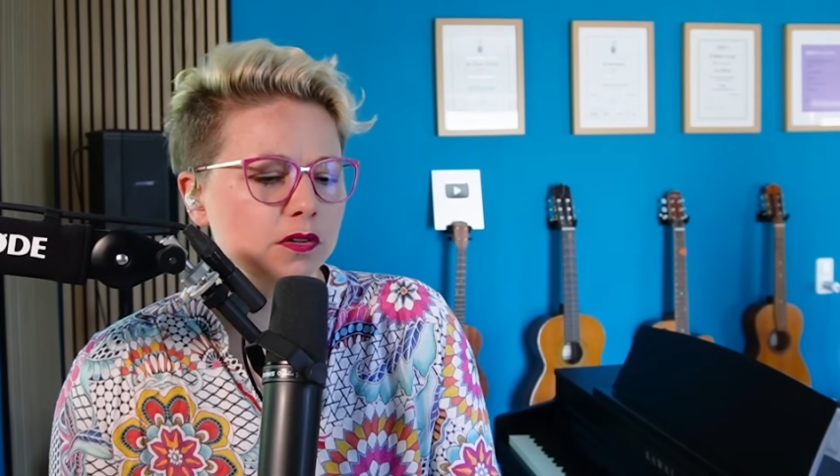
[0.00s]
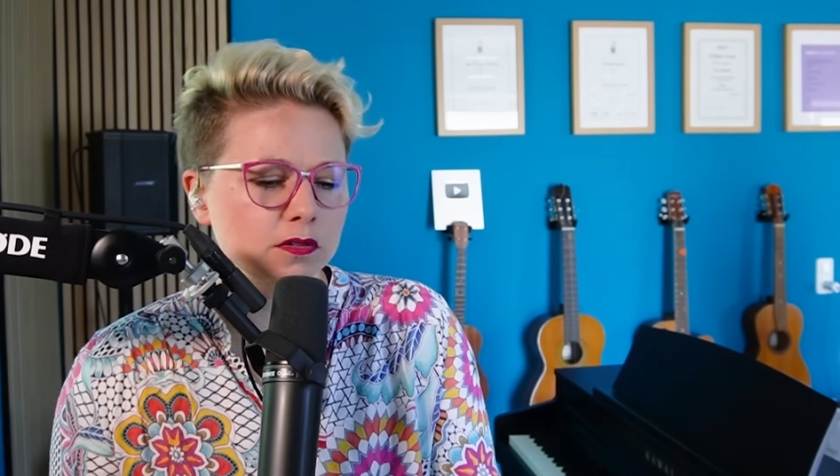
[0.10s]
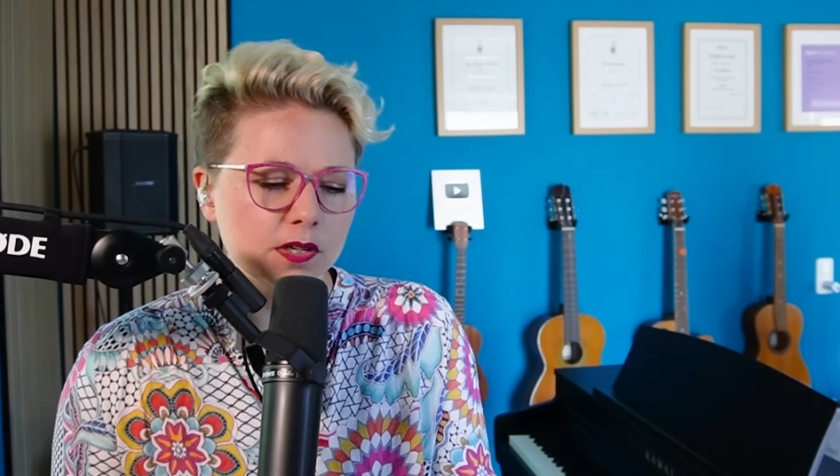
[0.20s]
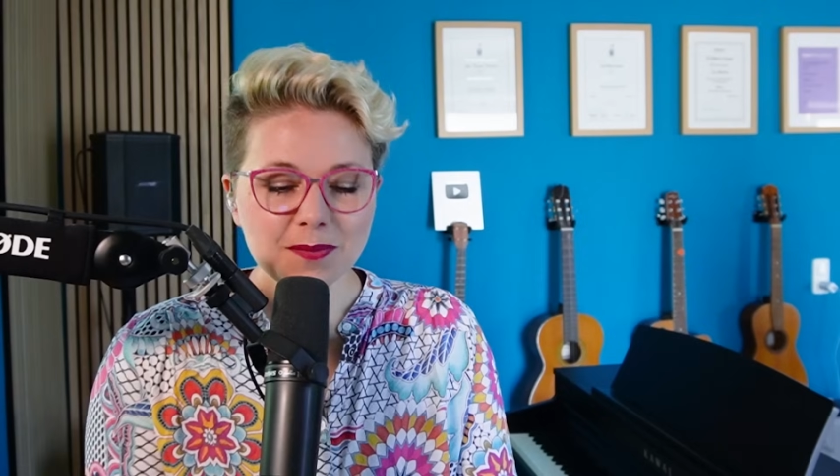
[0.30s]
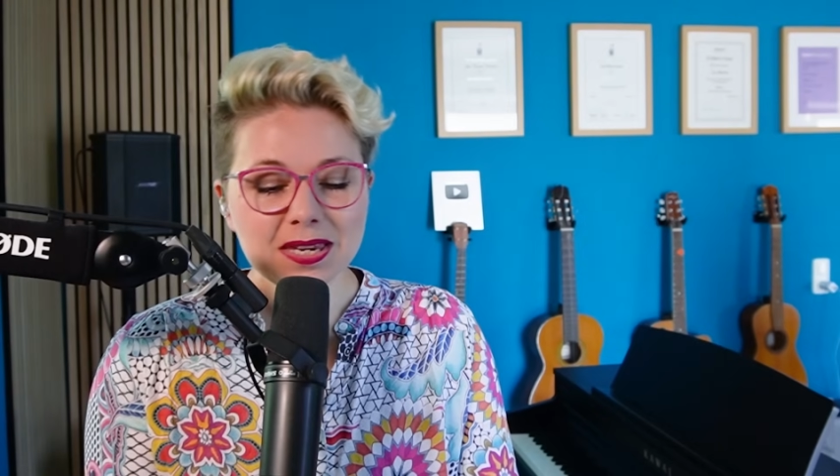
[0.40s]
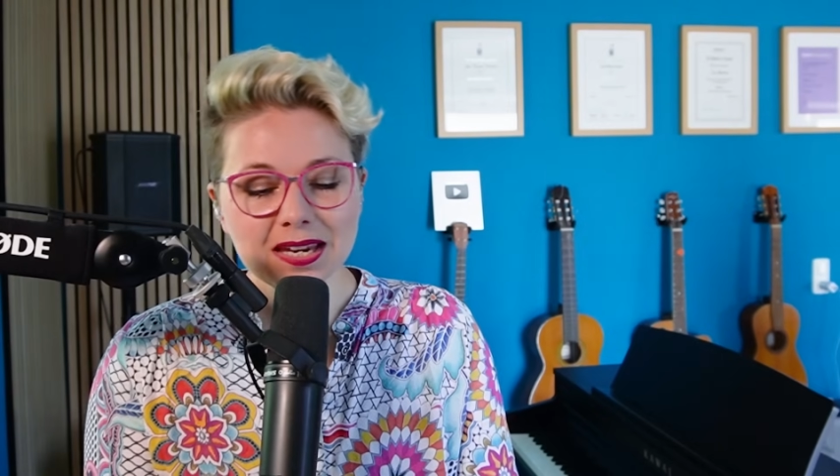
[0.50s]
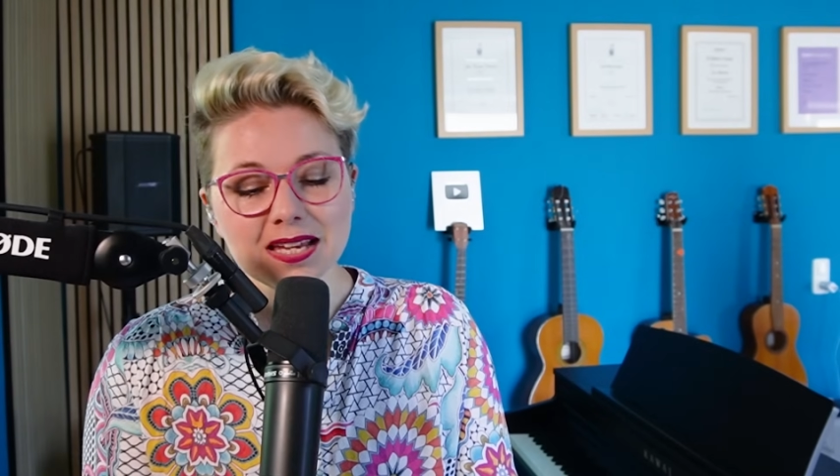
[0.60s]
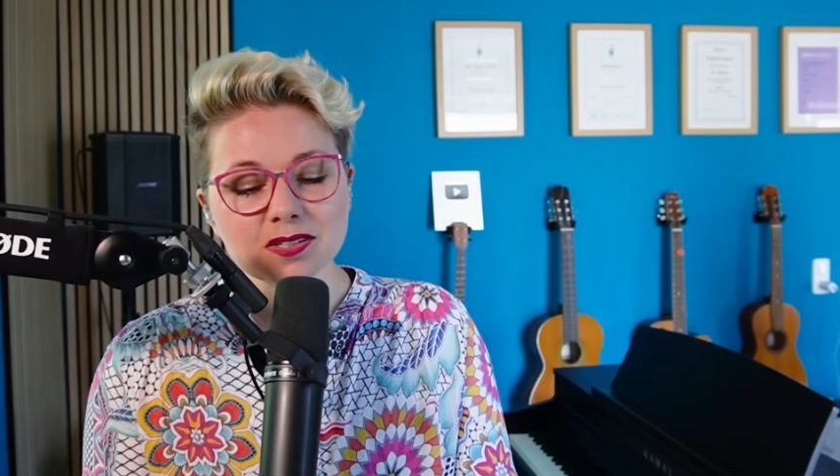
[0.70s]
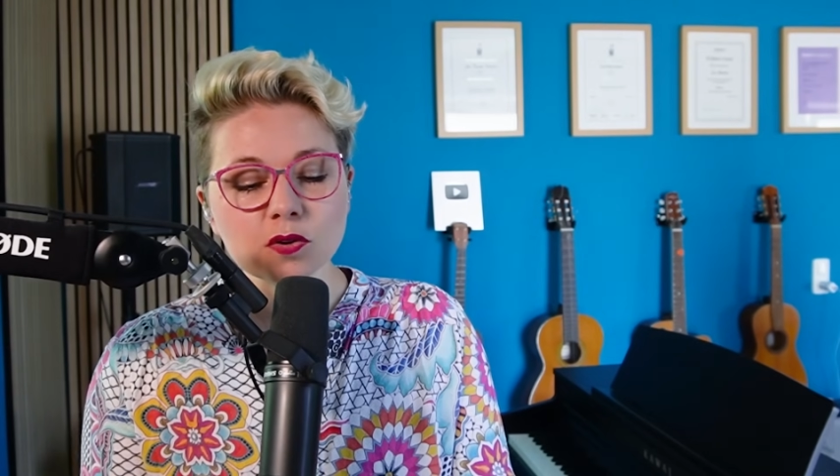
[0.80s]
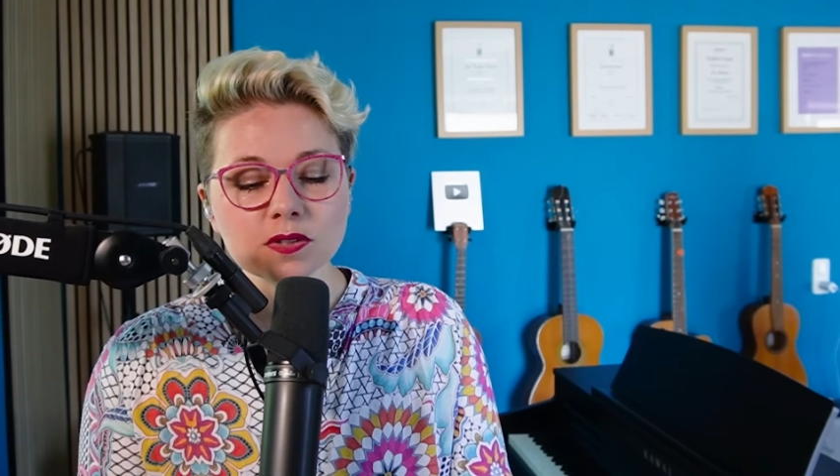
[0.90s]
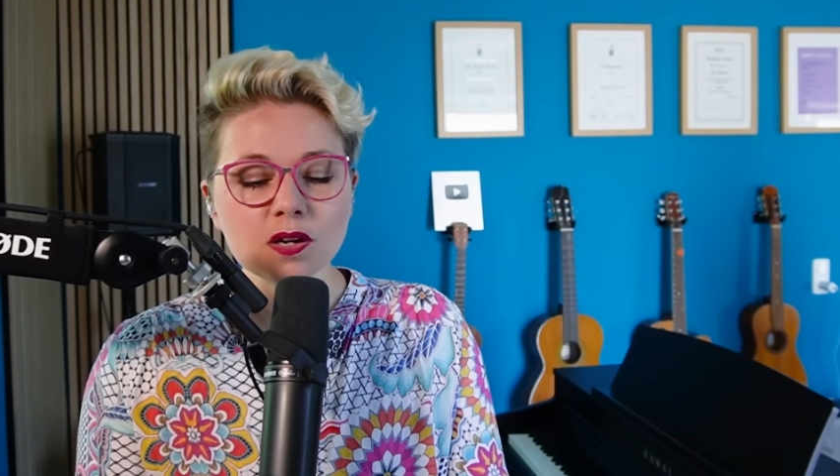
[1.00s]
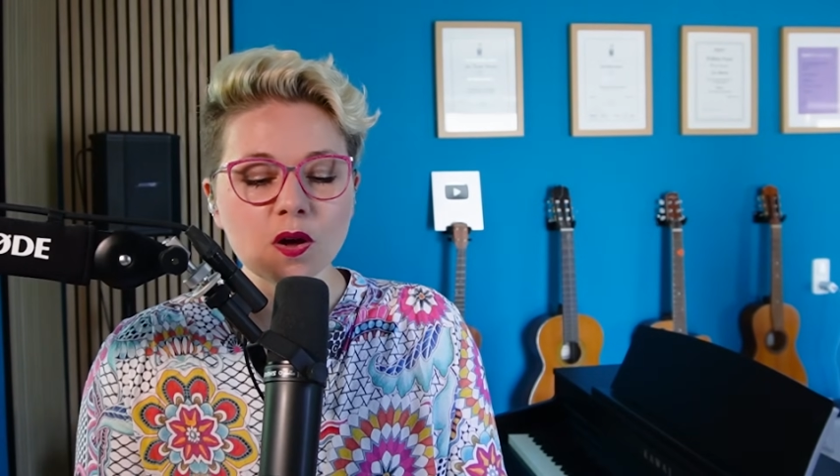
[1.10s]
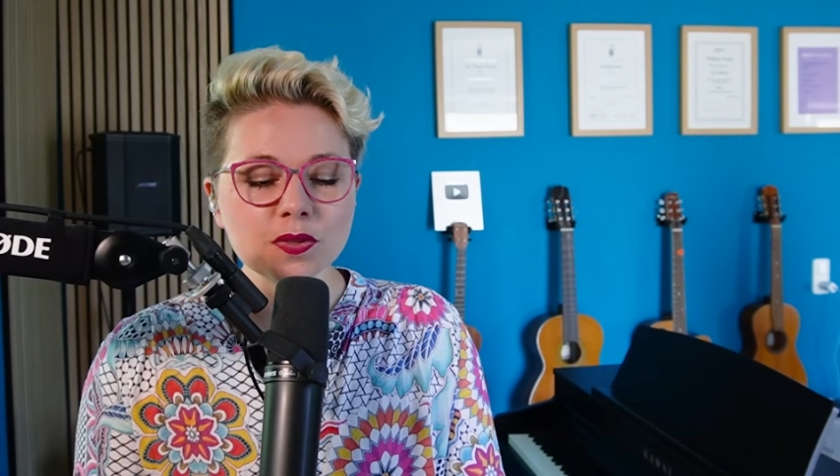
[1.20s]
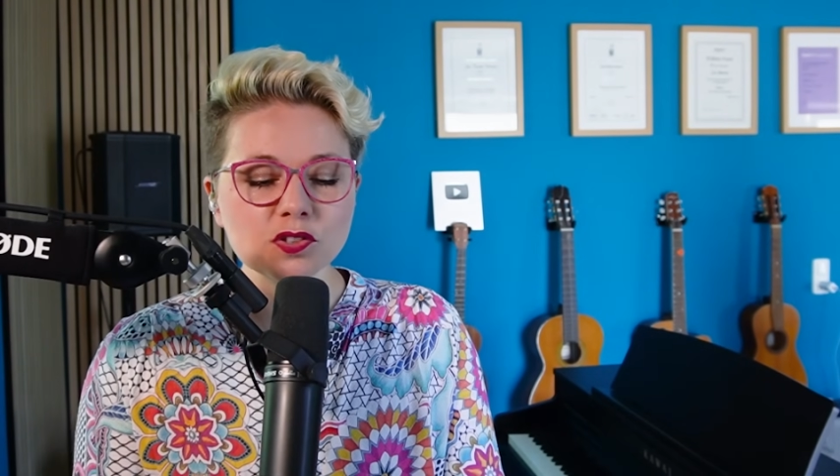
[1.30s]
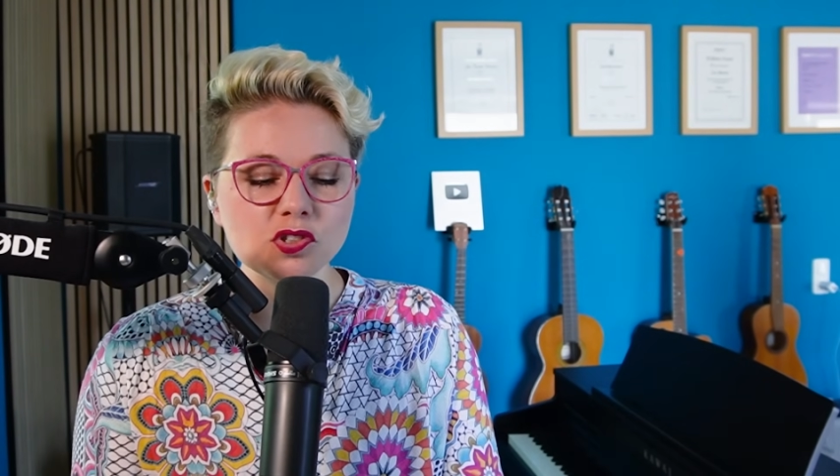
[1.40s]
And I mean, it is only
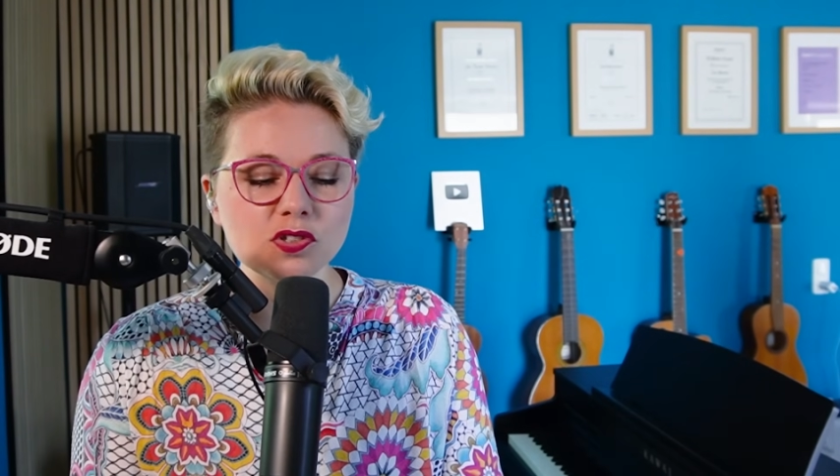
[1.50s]
on the